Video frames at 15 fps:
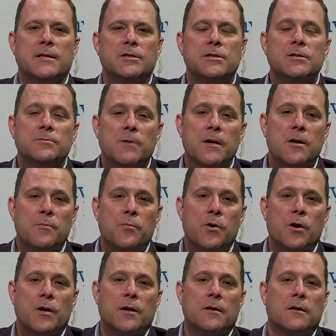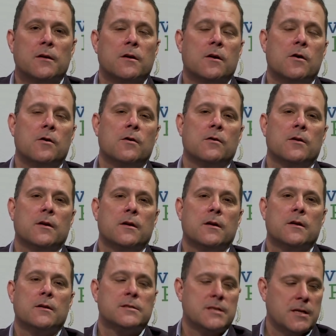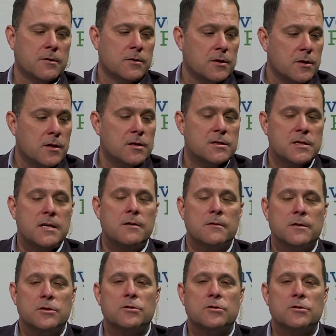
She has written a book called The Secret